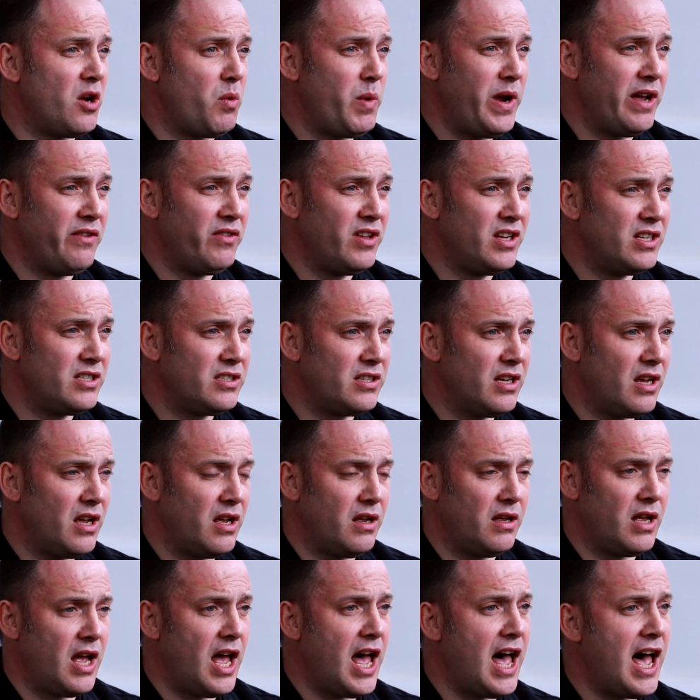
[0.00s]
awareness,
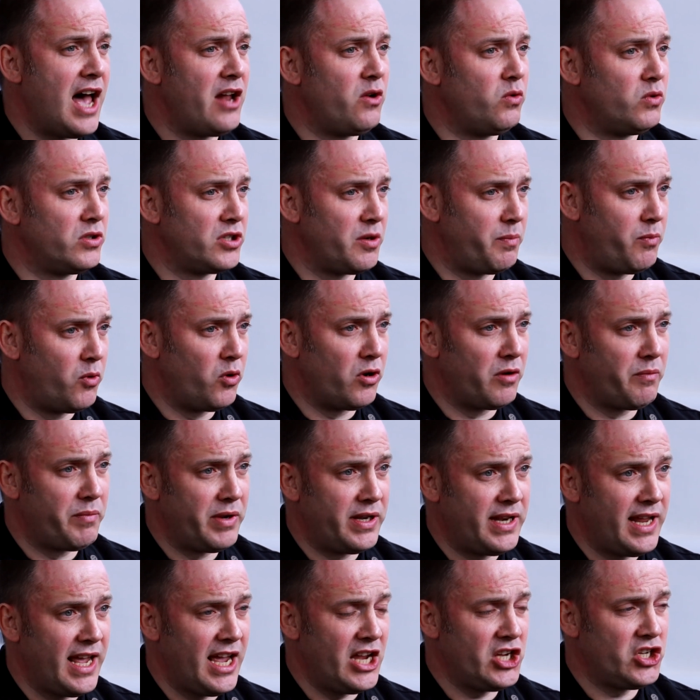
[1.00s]
adult support and
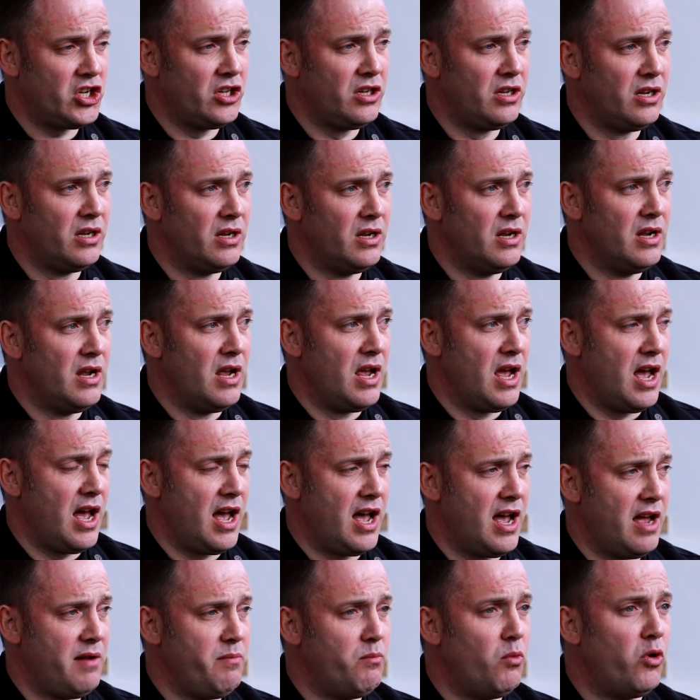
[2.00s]
protection,
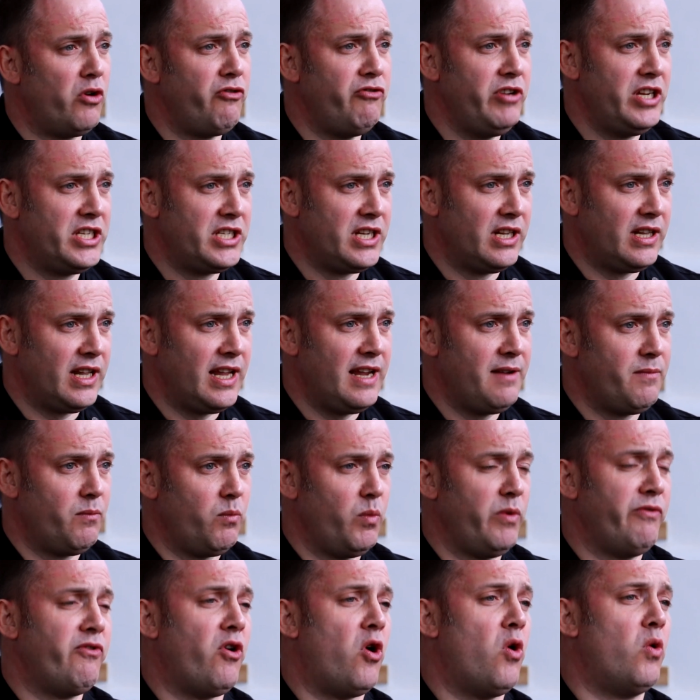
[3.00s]
and more recently
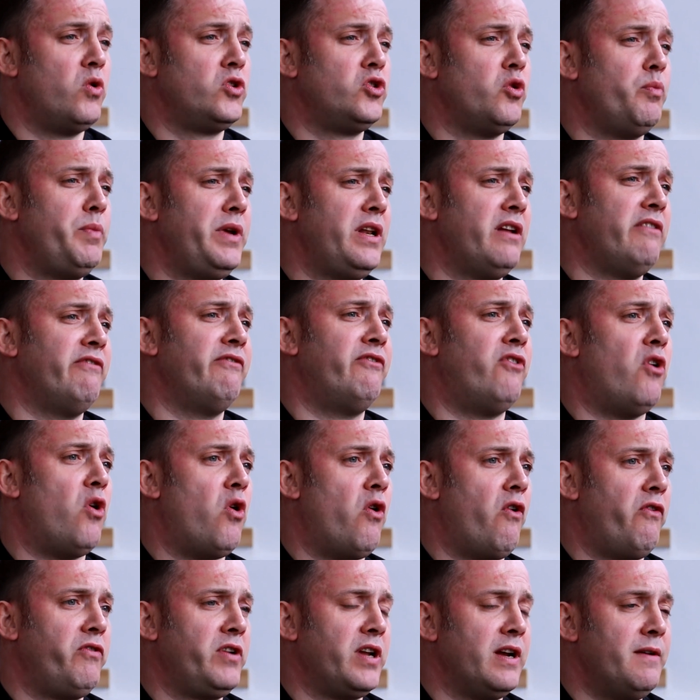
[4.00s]
we've also been
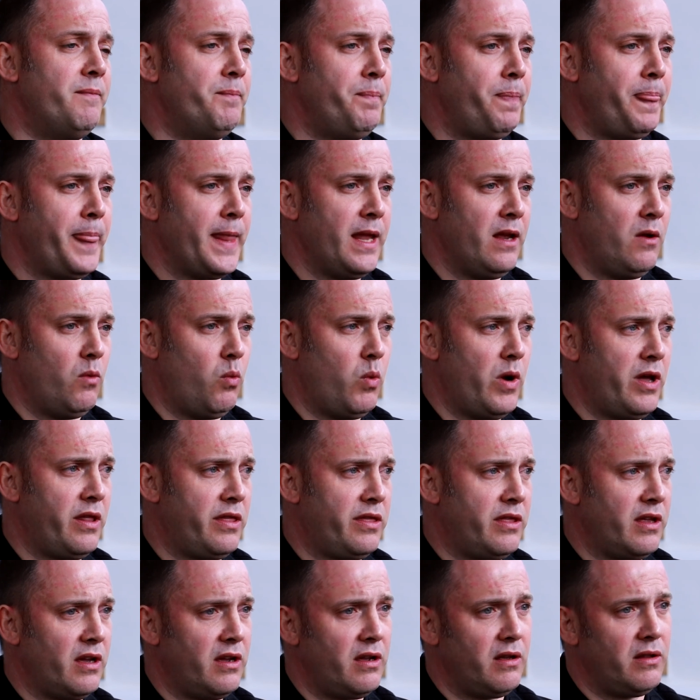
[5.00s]
involved
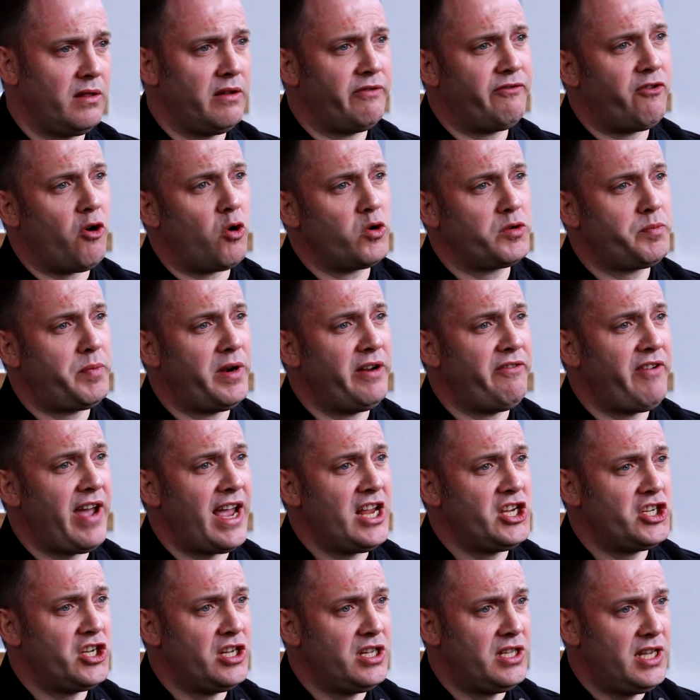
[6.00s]
with the falls
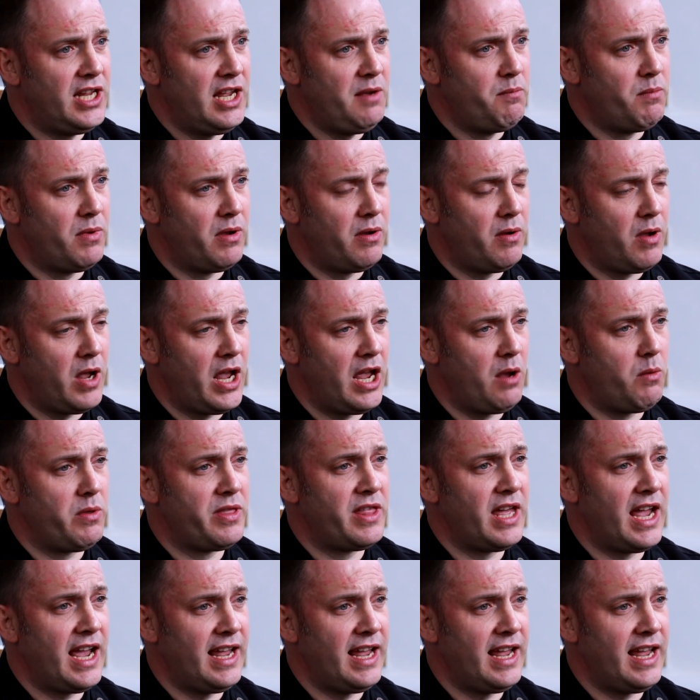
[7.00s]
prevention team with the